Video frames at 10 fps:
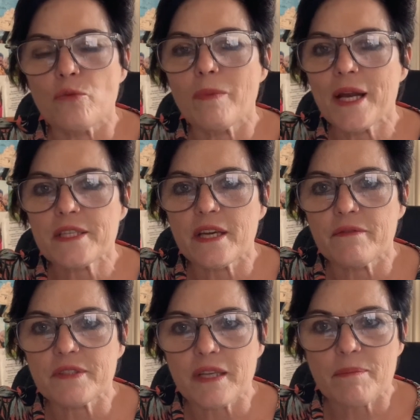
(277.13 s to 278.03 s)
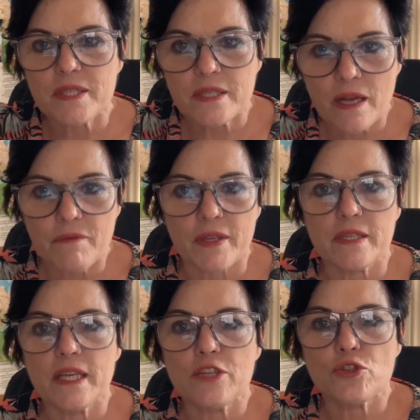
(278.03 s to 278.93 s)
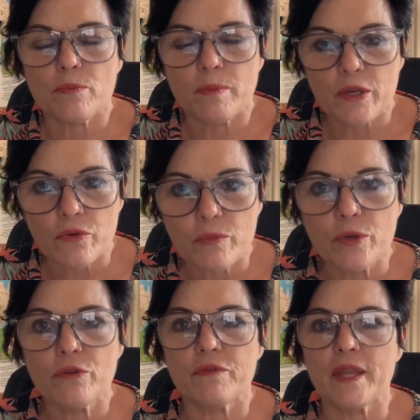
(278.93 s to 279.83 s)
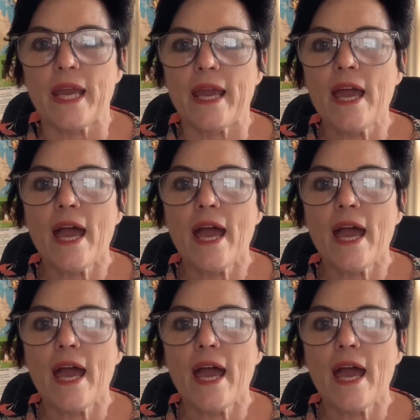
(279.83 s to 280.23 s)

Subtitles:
you might have some stuff that needs to be removed there.